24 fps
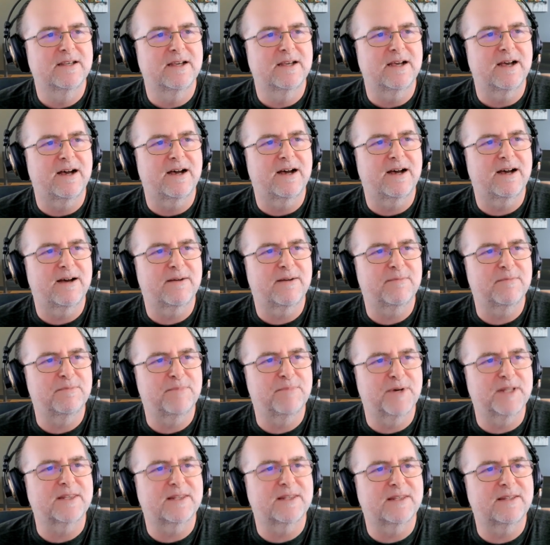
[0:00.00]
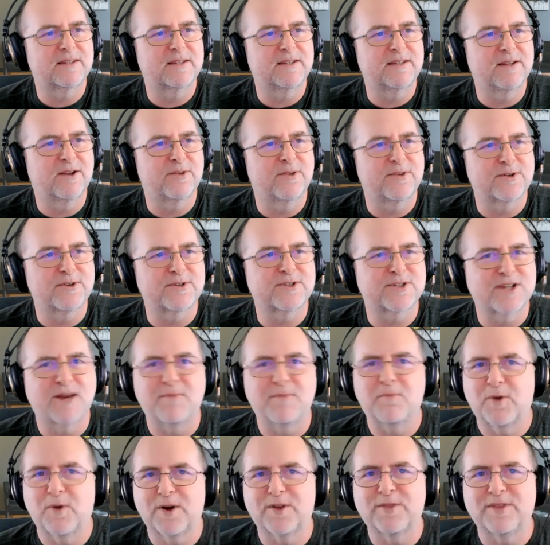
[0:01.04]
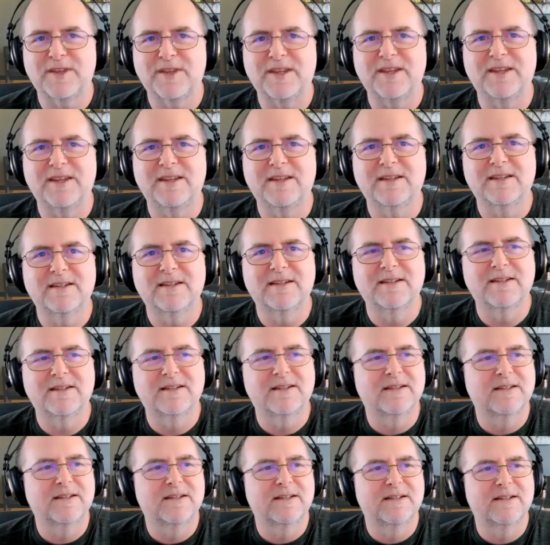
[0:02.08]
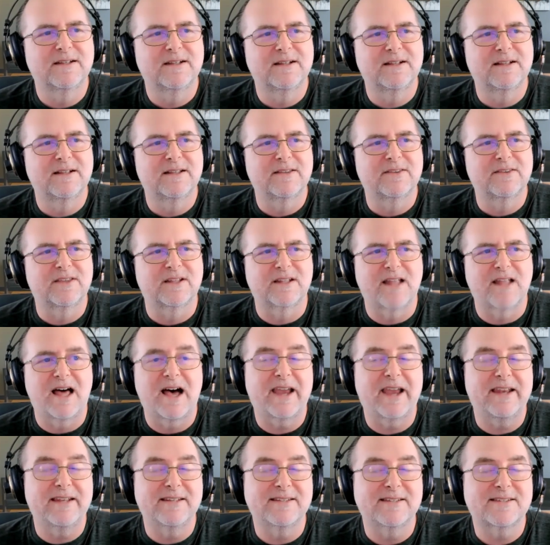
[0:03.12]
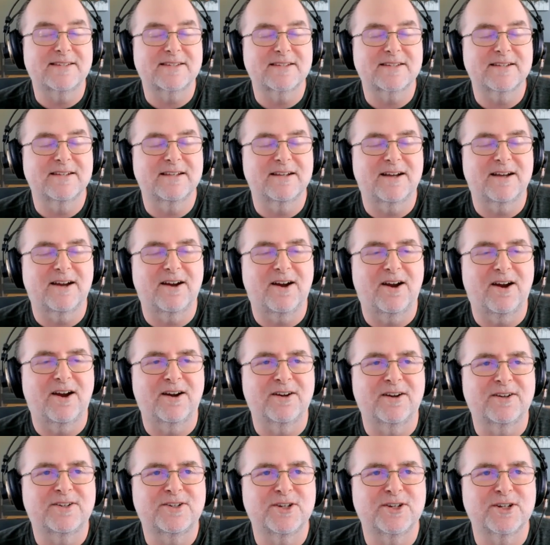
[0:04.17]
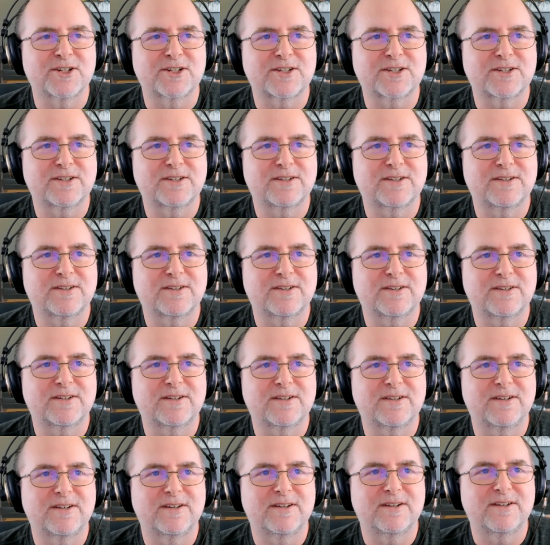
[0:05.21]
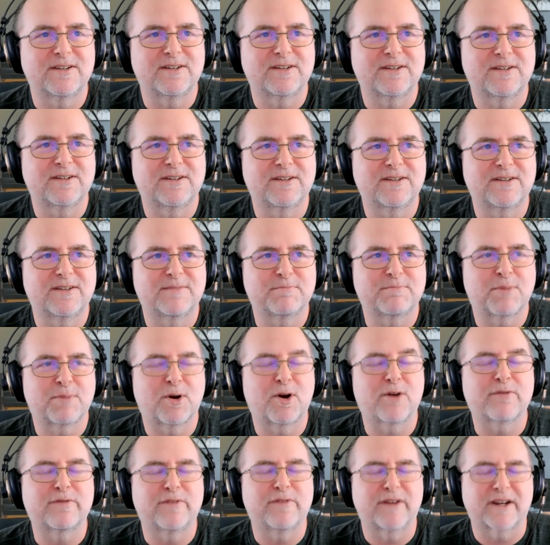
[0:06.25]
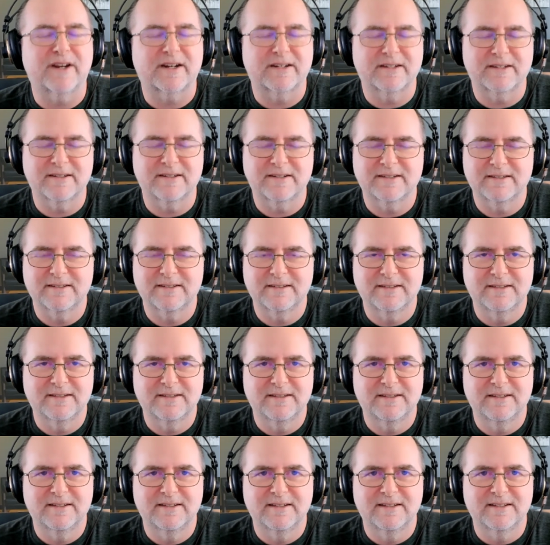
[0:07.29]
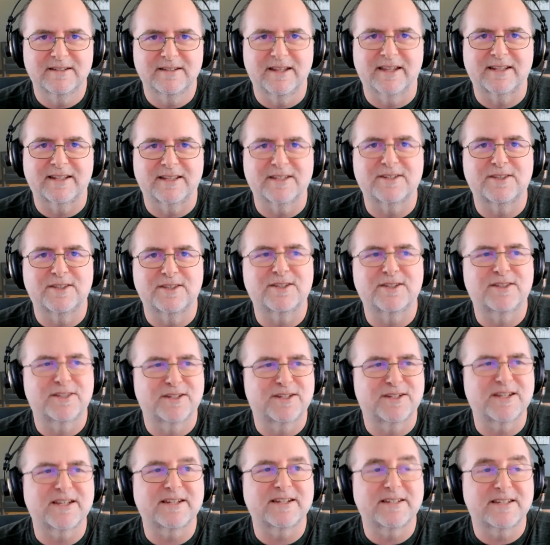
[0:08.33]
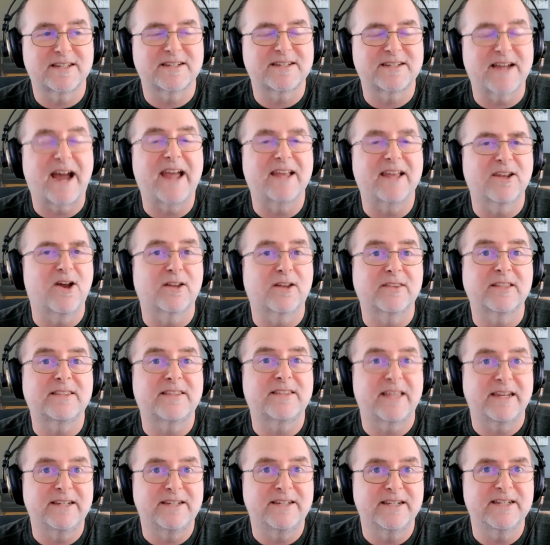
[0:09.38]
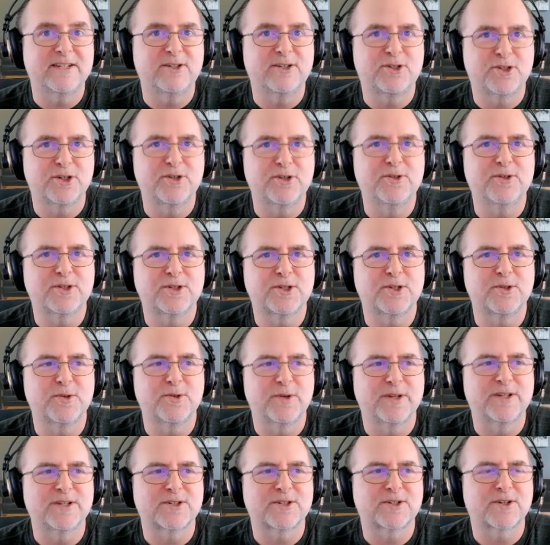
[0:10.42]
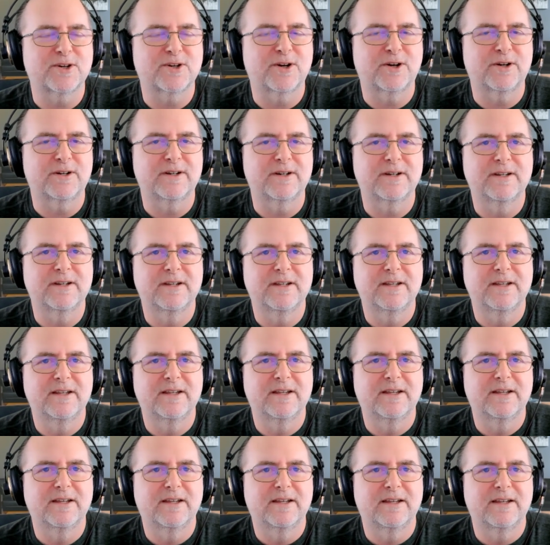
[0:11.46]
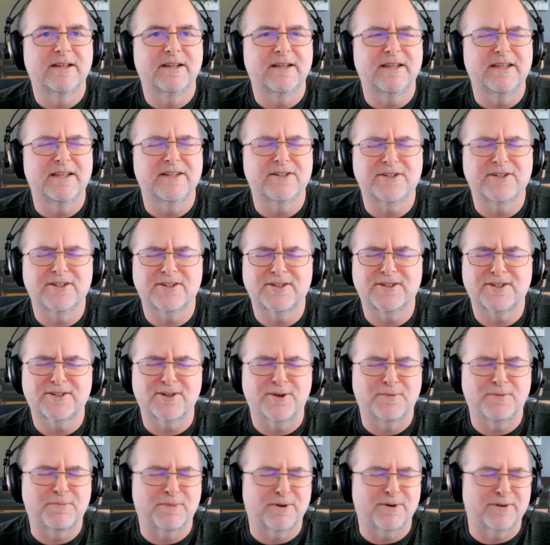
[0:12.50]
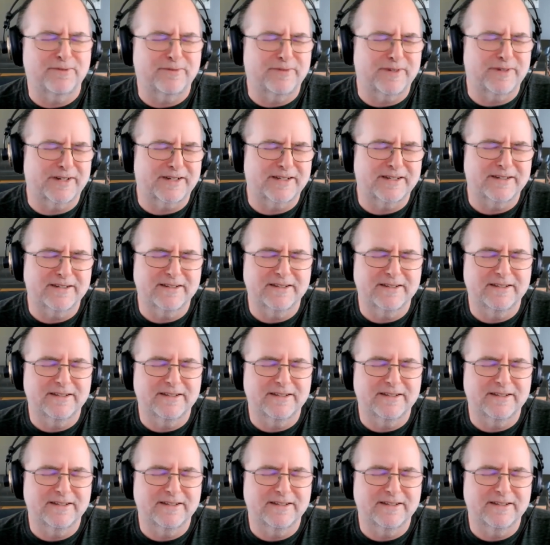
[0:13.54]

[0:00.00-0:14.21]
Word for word: um, but you know there's somewhere the the lines are just perfect. Like the the the, the dialogue that they did choose to insert hmm. is just so perfect.